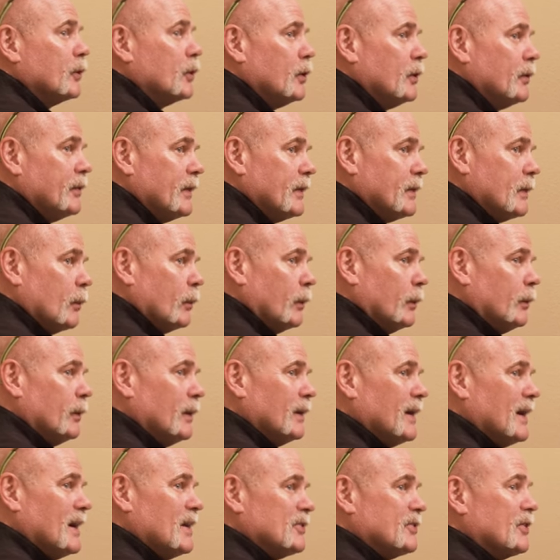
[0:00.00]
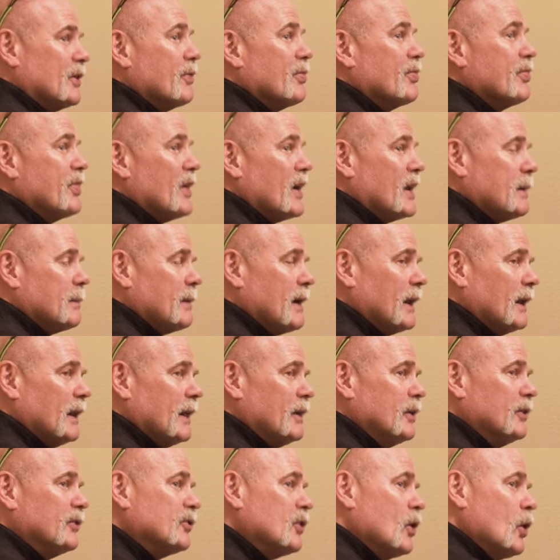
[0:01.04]
cool thing that we realized or thought about
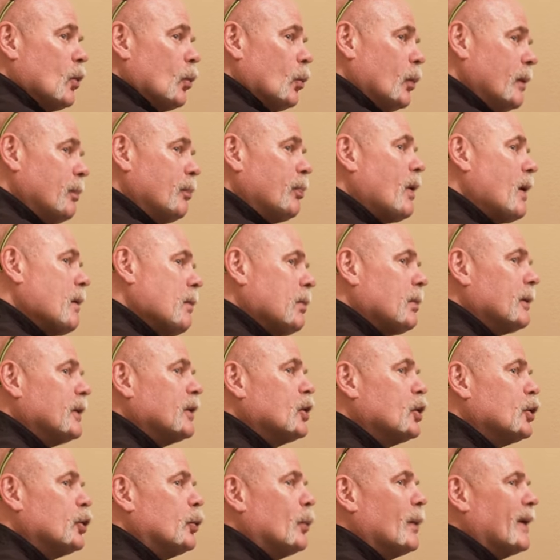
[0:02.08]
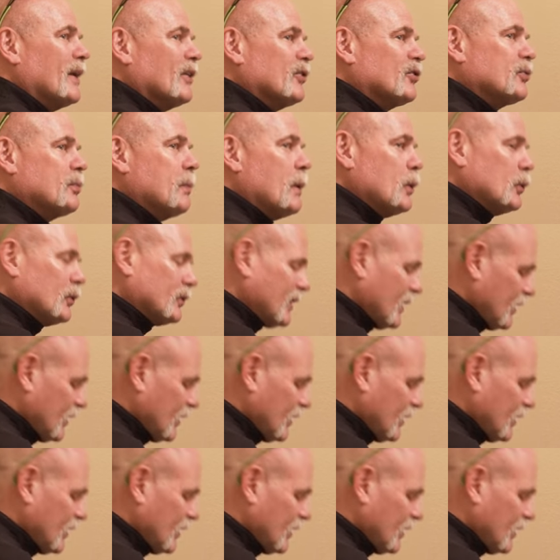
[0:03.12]
later is we probably could have run a smoke